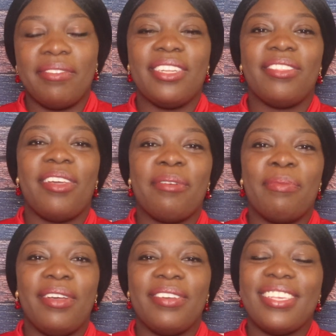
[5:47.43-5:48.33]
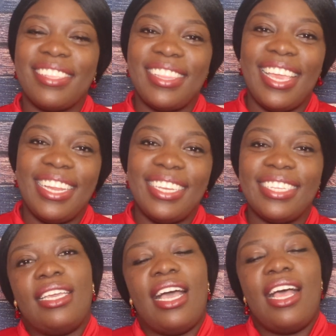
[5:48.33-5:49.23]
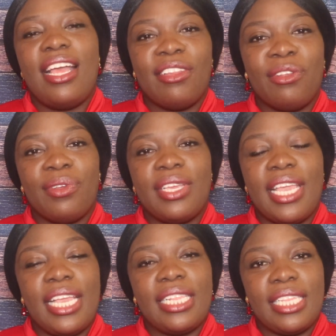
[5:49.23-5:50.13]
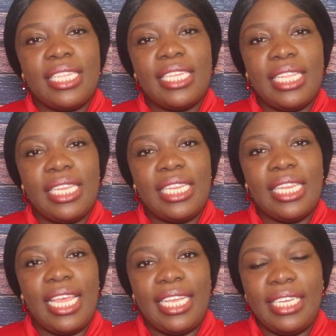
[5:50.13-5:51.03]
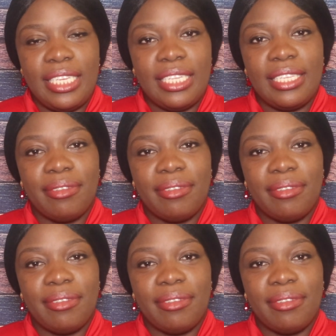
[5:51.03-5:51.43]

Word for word: I'm going to talk about is light. God creates light